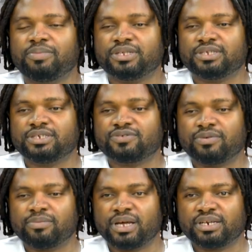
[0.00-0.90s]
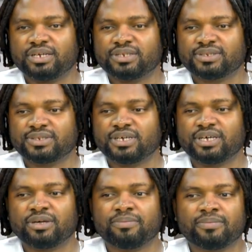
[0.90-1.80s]
plenty things from blindness.
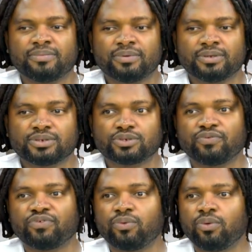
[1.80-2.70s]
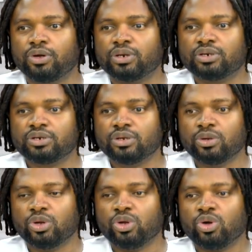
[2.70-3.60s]
Um, so for one,
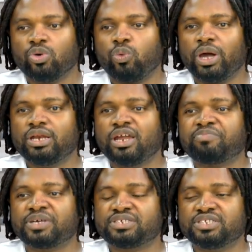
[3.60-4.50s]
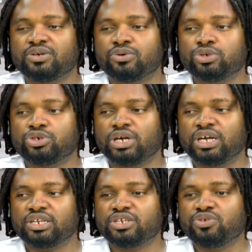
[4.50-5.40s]
when a person they hold your
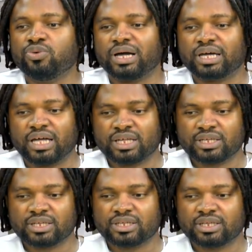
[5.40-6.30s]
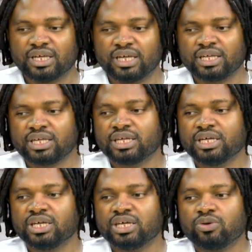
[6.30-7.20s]
hand, lead you waka, eh?
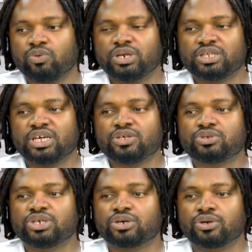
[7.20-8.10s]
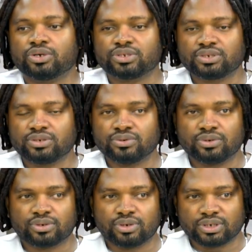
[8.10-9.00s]
When they tell you say cross, you
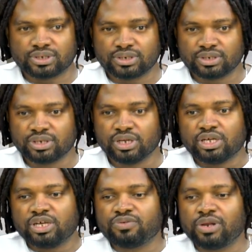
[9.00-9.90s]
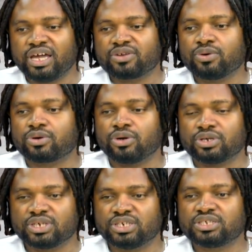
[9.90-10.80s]
go cross. If you like, no
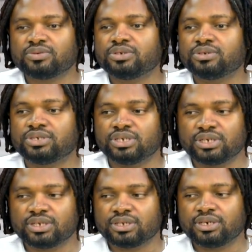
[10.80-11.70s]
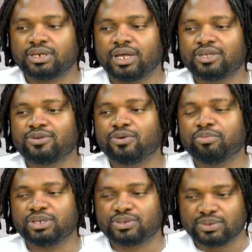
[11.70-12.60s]
cross. Anything you see, now you go
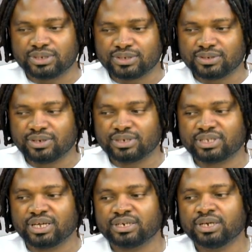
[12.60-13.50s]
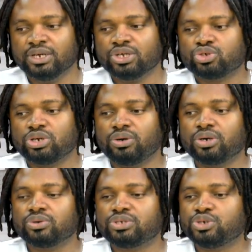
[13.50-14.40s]
meet with. You understand? So now
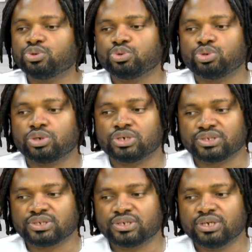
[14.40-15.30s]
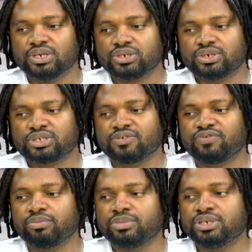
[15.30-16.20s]
I'm going go teach you to trust. Trusting
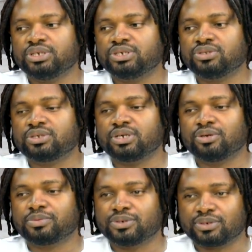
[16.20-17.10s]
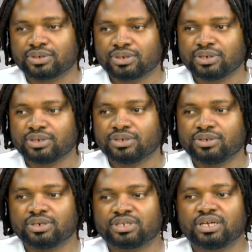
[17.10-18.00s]
for me is not an option.
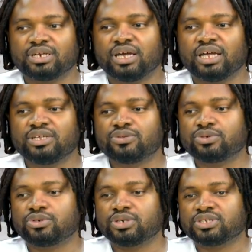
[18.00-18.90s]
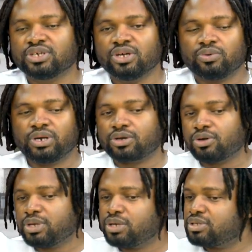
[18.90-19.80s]
You understand? I need to trust. When I
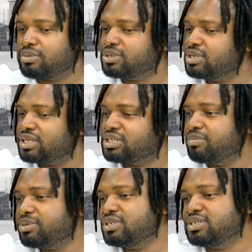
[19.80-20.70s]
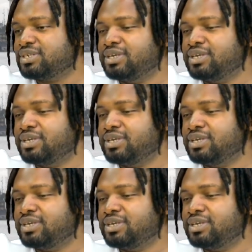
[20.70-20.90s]
come here, you tell me in a chair be this.